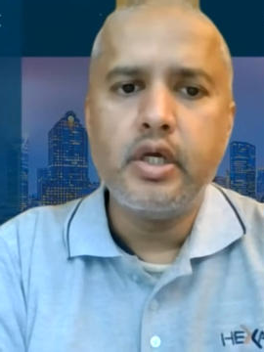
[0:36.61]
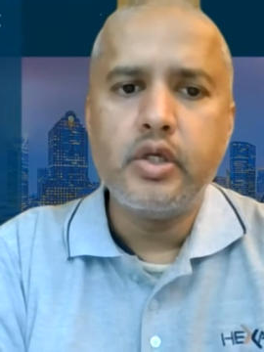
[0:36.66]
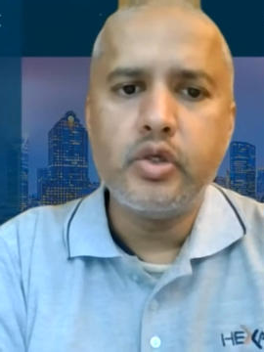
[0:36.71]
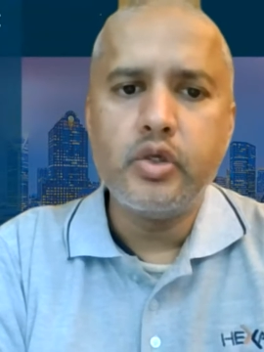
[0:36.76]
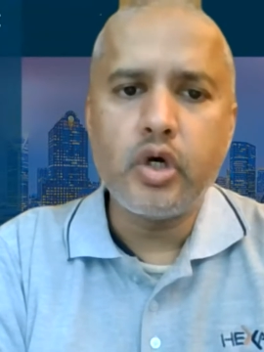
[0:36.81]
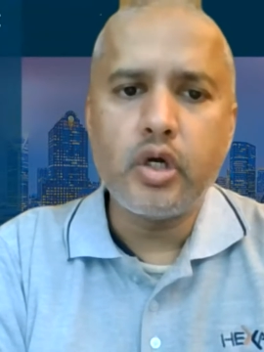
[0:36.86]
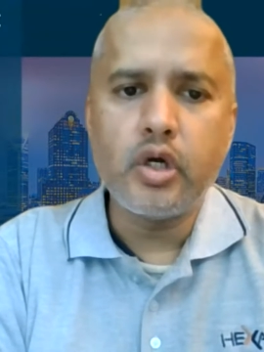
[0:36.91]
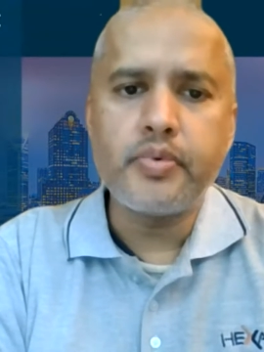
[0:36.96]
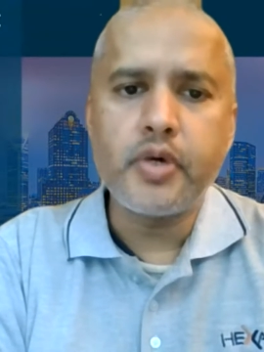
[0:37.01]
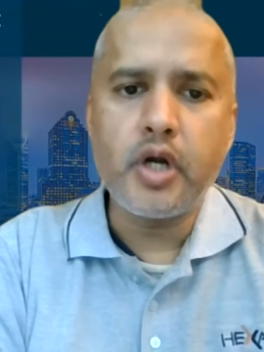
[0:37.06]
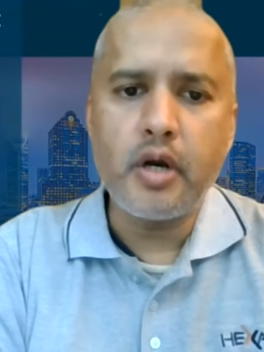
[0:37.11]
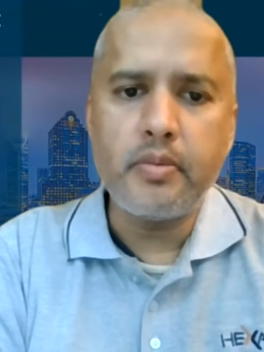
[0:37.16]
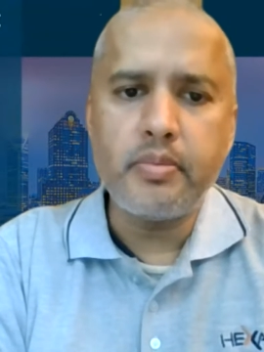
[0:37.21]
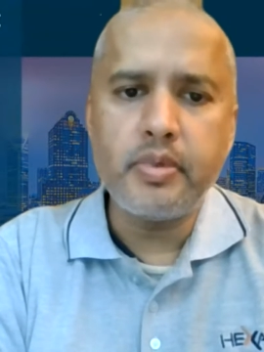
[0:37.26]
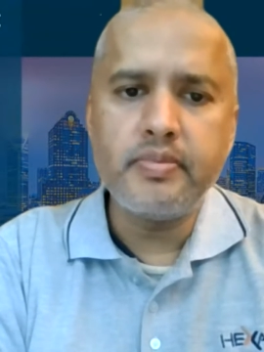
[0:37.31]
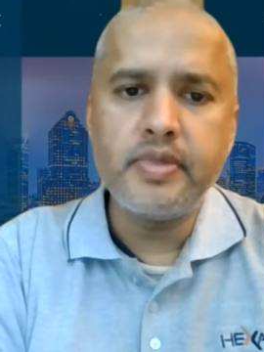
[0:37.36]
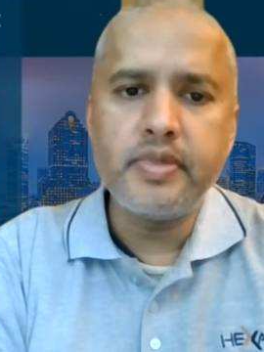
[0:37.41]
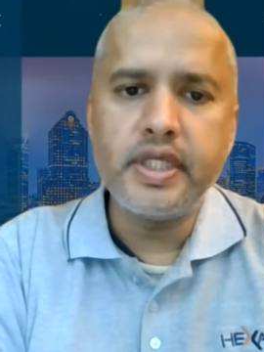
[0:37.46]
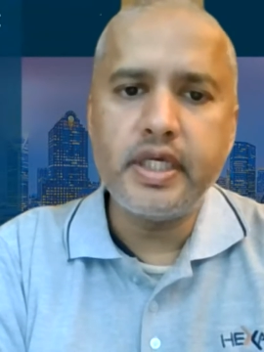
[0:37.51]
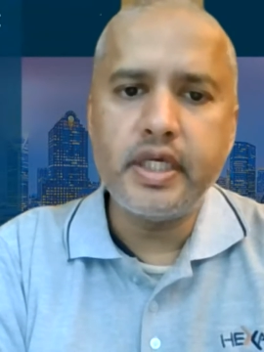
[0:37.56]
You are
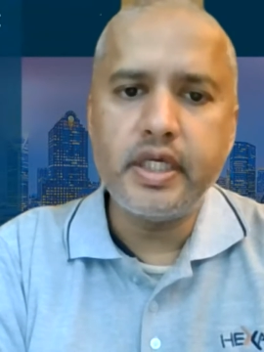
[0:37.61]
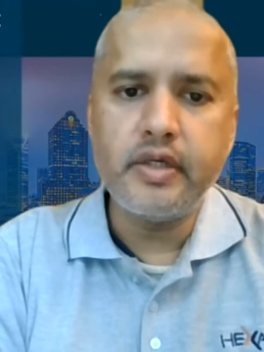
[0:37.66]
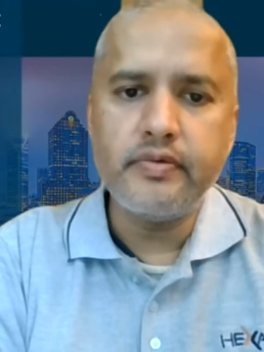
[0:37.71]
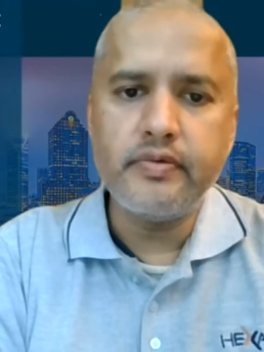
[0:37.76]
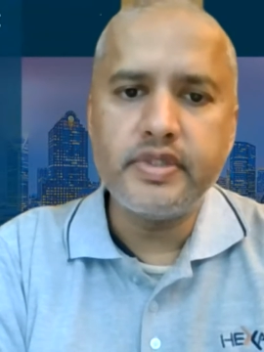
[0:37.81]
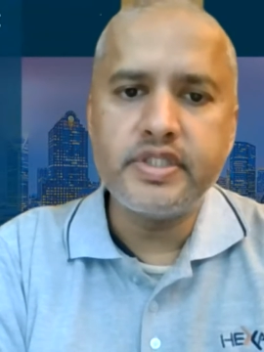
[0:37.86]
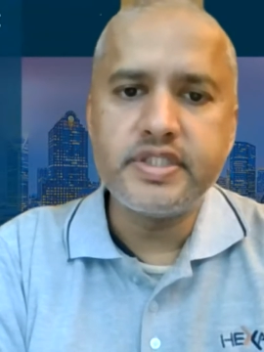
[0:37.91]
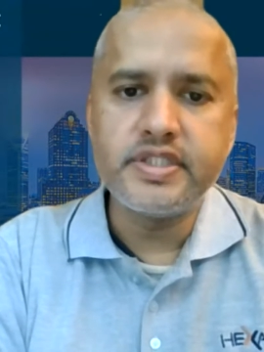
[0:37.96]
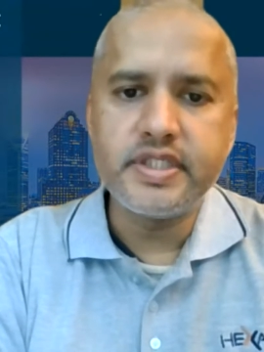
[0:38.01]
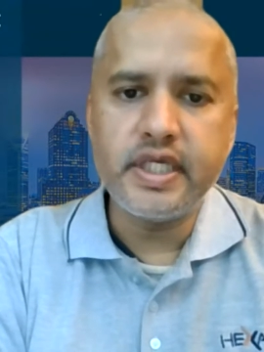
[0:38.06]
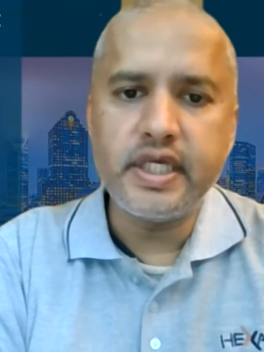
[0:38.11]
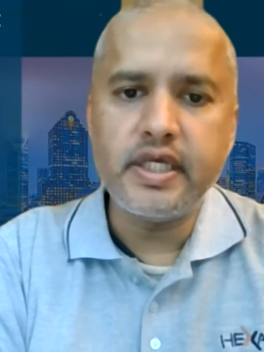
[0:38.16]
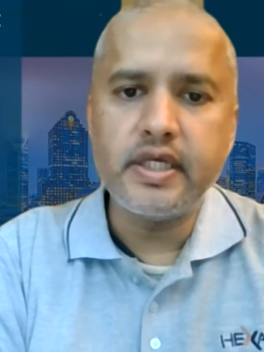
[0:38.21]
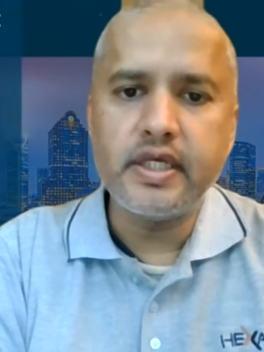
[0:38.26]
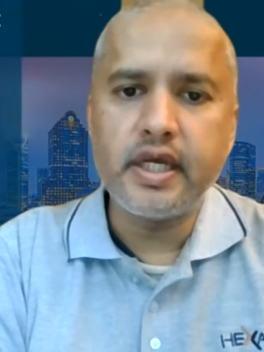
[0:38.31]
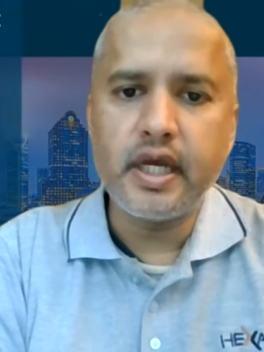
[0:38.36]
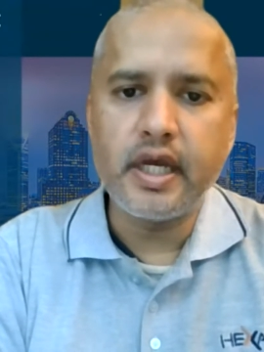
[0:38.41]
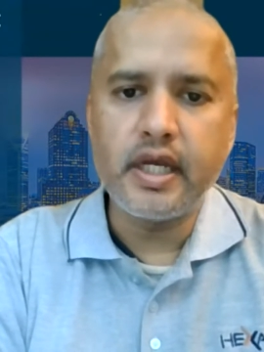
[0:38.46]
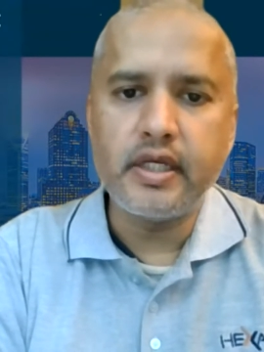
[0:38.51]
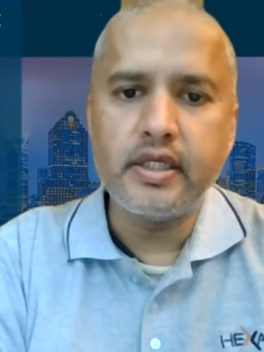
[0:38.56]
probably even
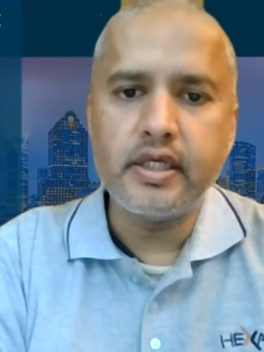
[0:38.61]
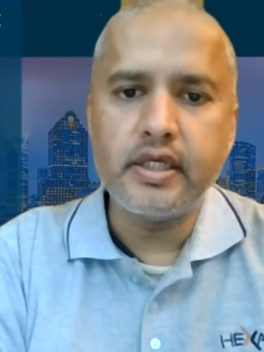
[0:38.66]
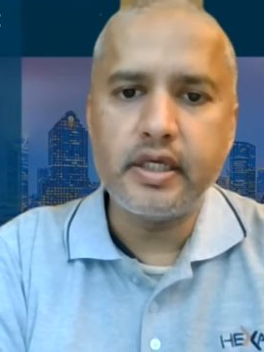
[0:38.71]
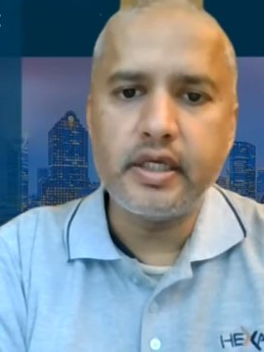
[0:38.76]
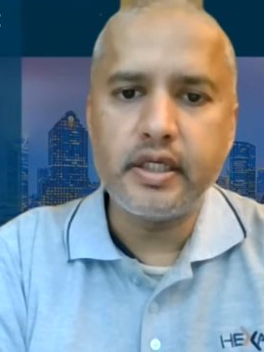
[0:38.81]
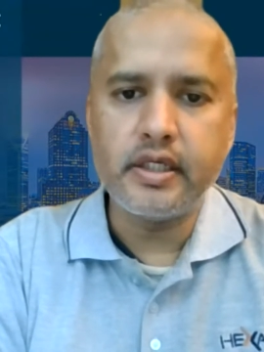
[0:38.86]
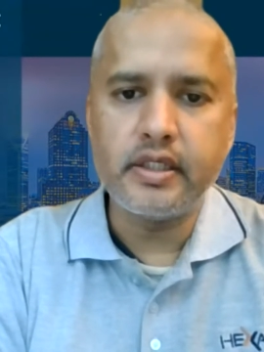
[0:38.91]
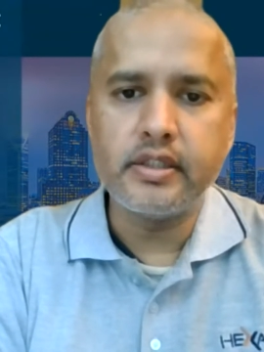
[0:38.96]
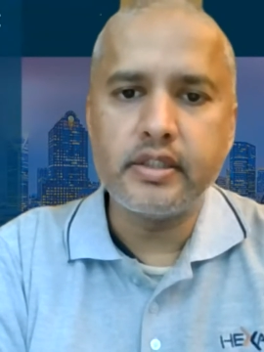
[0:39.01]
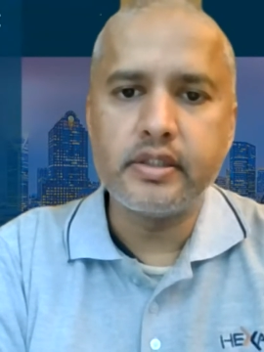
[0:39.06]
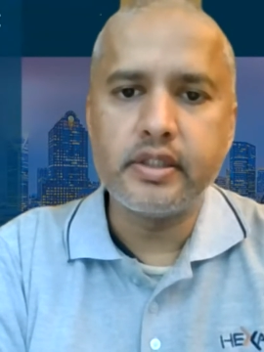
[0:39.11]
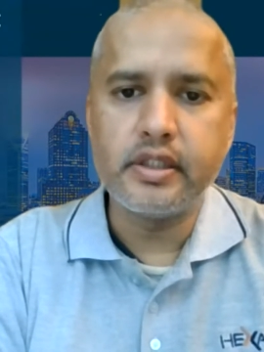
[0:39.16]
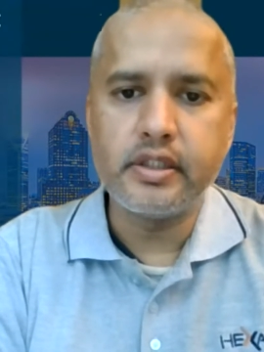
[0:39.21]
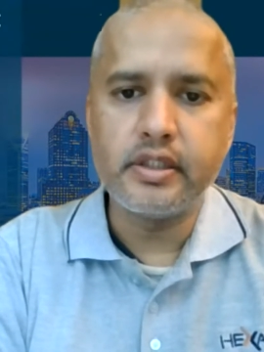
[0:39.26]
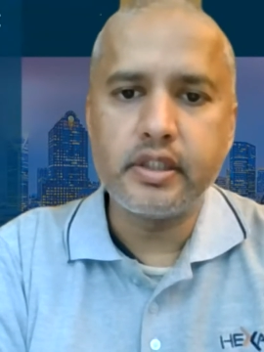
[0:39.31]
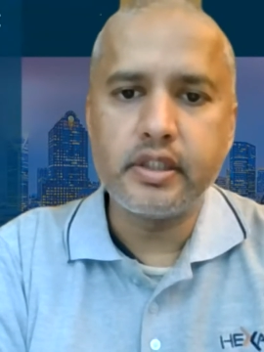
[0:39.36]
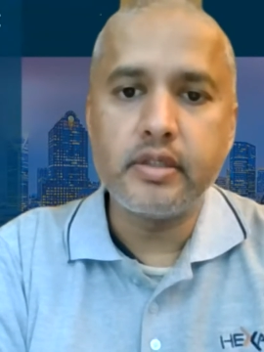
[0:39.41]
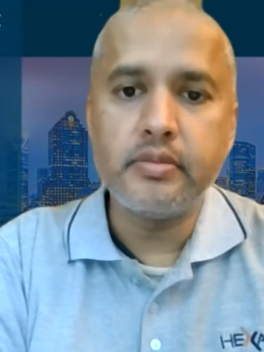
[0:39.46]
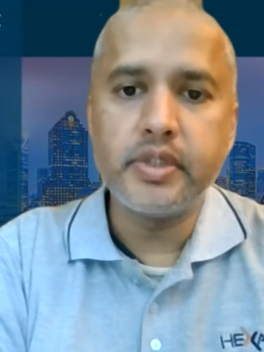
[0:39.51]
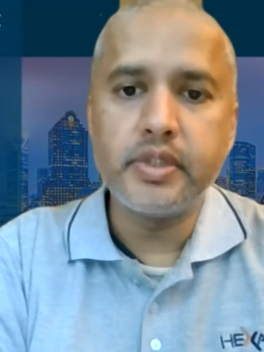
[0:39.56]
seeing and hearing the
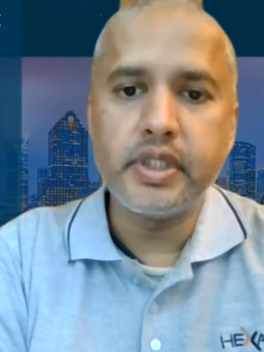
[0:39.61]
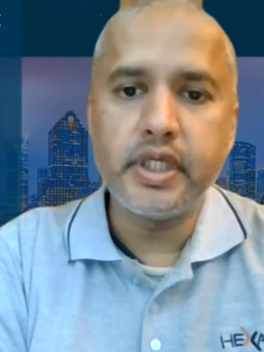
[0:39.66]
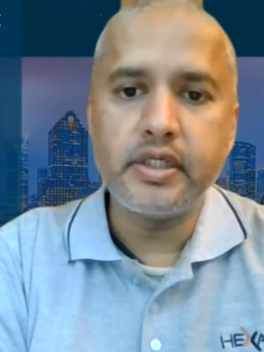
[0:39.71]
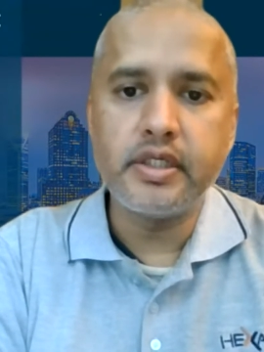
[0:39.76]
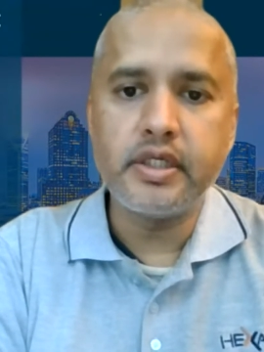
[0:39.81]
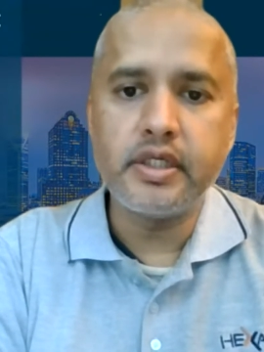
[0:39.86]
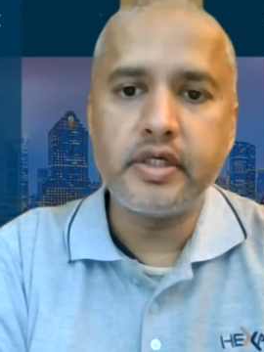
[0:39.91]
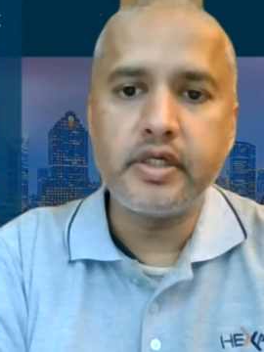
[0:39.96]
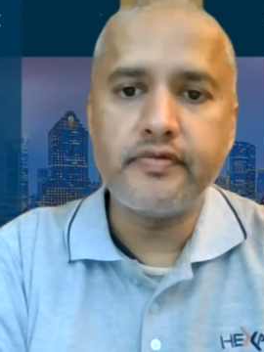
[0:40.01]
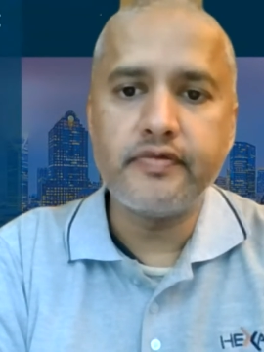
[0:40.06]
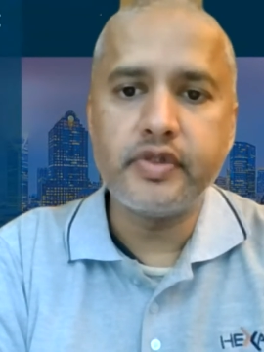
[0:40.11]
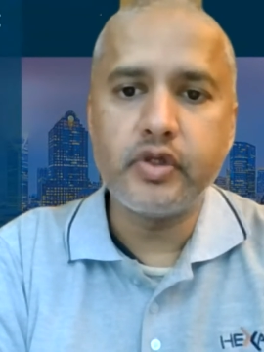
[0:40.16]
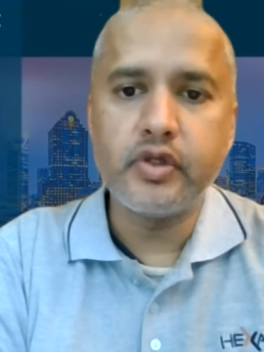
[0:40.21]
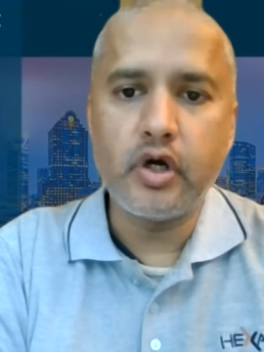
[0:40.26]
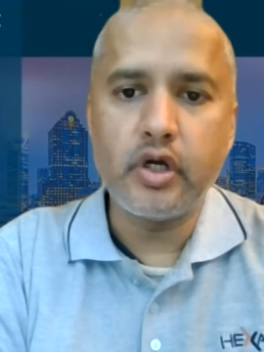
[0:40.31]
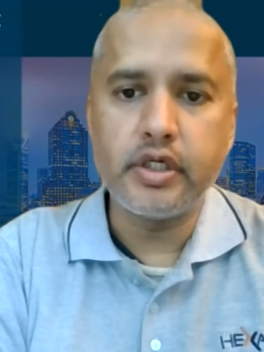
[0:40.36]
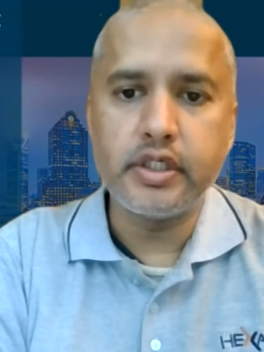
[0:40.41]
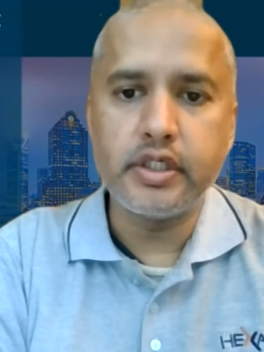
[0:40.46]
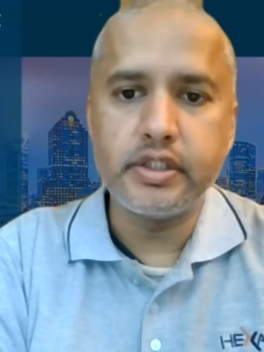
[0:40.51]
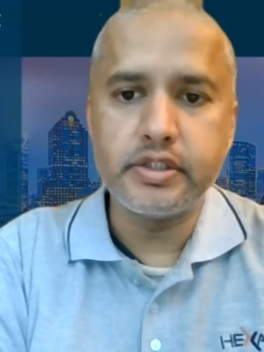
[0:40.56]
term data-driven
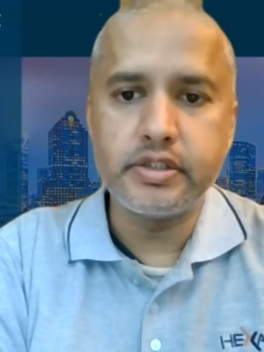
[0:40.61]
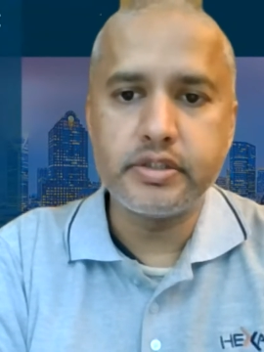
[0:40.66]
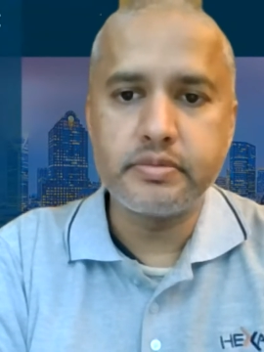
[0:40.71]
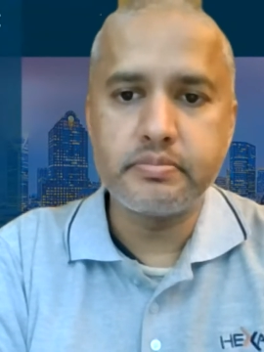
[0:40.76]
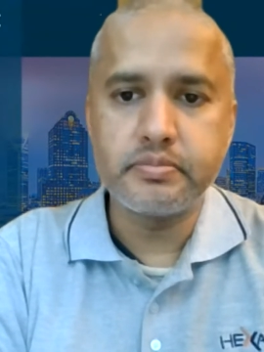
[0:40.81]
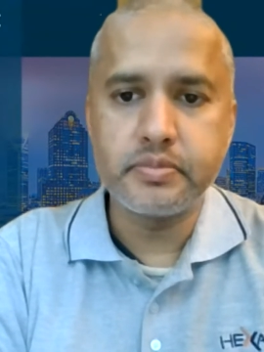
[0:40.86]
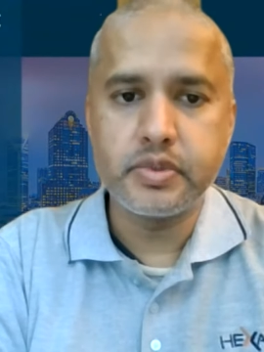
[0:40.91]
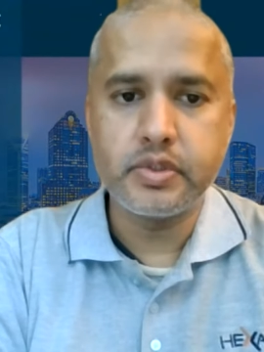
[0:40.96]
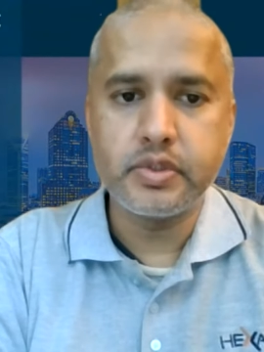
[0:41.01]
audits.